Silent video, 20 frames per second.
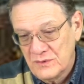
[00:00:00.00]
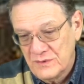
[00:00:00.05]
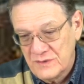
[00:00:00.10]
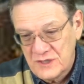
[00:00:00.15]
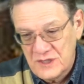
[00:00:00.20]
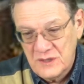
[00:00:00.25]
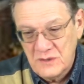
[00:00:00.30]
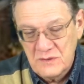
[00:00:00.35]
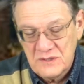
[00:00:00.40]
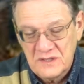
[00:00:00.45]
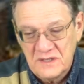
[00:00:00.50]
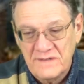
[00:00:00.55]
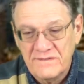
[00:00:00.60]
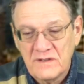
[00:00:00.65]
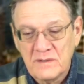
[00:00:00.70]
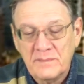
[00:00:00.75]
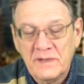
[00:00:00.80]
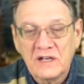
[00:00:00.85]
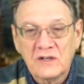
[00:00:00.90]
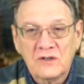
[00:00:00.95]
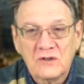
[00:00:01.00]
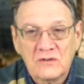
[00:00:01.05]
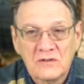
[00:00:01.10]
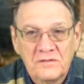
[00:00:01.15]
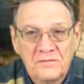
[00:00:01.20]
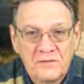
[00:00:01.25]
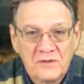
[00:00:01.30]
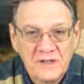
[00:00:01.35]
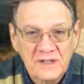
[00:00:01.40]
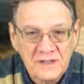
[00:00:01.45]
she was even my
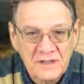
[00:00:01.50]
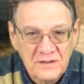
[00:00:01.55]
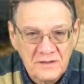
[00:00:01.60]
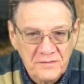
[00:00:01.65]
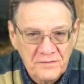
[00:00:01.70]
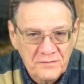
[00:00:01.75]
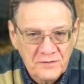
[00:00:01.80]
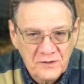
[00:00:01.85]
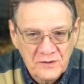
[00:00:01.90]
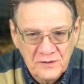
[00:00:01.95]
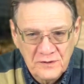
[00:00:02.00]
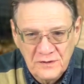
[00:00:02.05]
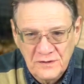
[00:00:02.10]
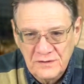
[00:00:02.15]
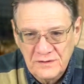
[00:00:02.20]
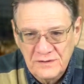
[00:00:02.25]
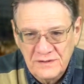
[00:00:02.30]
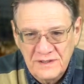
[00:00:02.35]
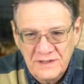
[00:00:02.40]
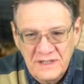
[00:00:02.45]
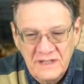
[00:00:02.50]
girlfriend for